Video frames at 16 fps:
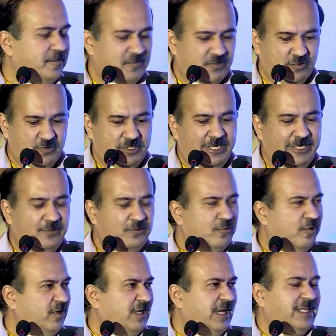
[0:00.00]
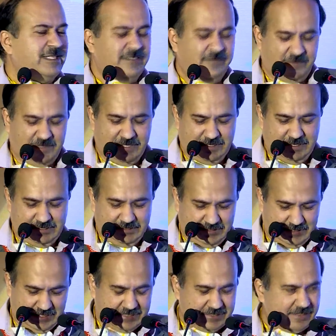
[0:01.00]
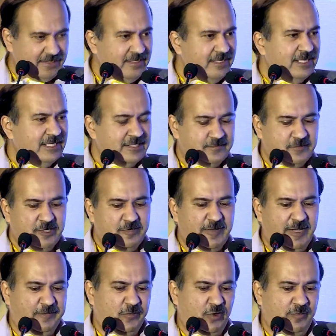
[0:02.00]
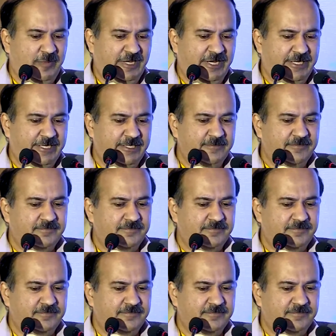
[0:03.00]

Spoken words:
So they do not classify this as a sperm abnormality.